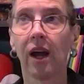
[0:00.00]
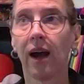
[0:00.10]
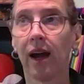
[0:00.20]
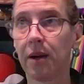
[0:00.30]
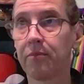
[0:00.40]

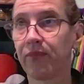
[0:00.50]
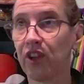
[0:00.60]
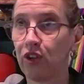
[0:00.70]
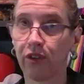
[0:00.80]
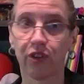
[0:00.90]
um,
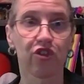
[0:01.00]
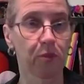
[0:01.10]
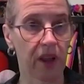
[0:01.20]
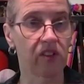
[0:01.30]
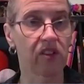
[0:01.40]
universal
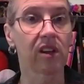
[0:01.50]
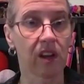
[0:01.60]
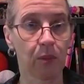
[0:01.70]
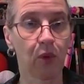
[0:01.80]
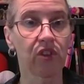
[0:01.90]
basic
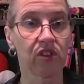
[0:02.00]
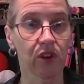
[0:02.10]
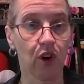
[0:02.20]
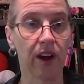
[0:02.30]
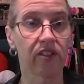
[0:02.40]
income once the
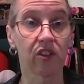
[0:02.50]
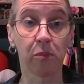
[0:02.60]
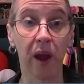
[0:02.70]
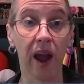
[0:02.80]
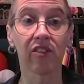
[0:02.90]
crisis
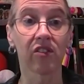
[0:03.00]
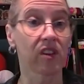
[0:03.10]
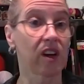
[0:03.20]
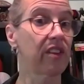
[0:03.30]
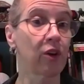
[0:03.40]
passes.
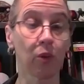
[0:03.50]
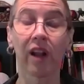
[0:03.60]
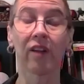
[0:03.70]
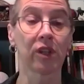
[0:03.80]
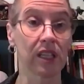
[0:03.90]
And I think we're going
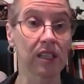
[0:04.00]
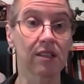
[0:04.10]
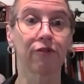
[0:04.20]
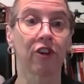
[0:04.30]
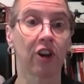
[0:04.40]
to have really
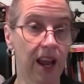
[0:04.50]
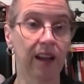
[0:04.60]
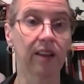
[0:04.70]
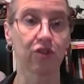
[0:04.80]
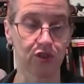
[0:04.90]
different
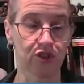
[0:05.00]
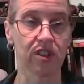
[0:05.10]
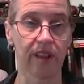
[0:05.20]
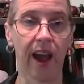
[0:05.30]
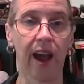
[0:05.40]
answers to
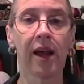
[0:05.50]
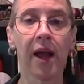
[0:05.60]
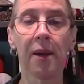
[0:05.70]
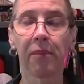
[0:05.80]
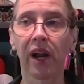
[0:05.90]
that.
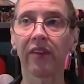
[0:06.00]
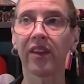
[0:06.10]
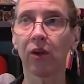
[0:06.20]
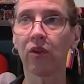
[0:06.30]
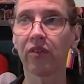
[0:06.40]
But I
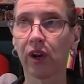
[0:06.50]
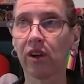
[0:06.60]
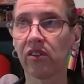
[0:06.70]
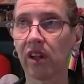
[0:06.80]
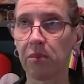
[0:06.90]
think there
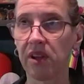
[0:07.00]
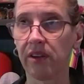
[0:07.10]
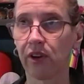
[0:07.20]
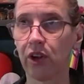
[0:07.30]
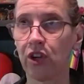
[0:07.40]
is going to be a
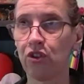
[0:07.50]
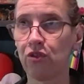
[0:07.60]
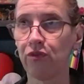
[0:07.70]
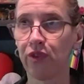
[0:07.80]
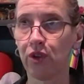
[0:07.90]
very
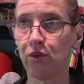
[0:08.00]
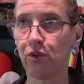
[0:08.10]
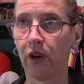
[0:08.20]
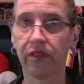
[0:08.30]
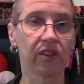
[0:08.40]
new view
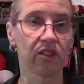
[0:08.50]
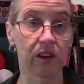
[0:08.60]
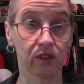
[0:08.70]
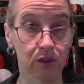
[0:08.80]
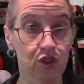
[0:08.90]
on things like
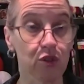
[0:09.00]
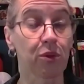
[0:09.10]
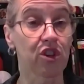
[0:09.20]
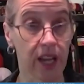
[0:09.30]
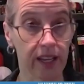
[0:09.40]
social
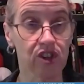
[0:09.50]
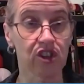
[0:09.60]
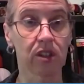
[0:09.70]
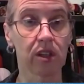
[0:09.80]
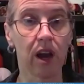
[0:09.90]

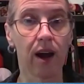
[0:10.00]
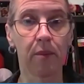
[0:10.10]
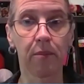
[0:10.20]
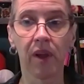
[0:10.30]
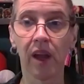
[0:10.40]
protection.
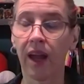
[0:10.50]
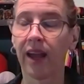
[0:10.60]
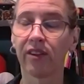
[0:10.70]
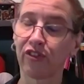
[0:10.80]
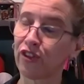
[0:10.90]
Um,
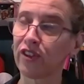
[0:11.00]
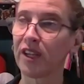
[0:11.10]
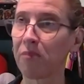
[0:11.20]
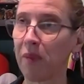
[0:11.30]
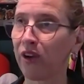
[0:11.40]
and certainly
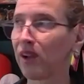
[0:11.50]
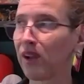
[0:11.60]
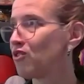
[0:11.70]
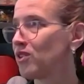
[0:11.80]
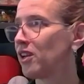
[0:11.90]
in my own
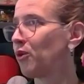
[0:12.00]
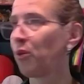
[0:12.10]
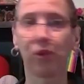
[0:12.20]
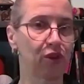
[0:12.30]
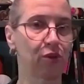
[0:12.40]
country, you know,
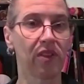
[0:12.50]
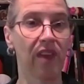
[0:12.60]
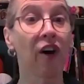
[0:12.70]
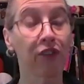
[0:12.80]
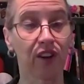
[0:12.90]
what we do with
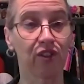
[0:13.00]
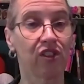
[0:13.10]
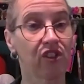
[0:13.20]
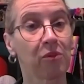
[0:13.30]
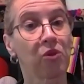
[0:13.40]
healthcare
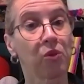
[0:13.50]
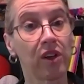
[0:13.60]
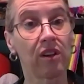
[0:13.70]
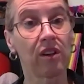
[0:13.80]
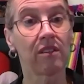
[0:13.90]
systems when